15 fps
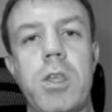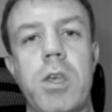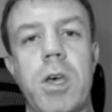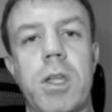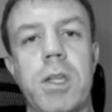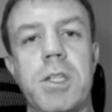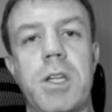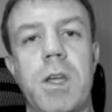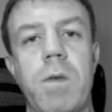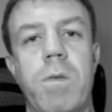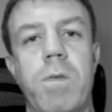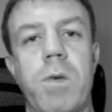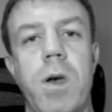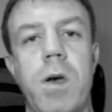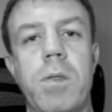You can see
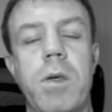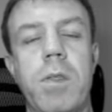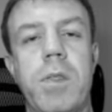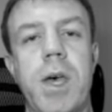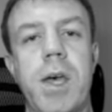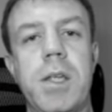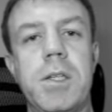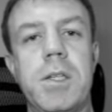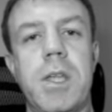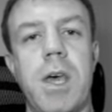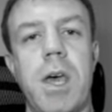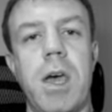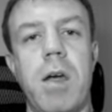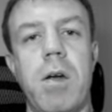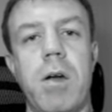further things
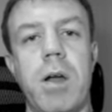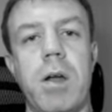there,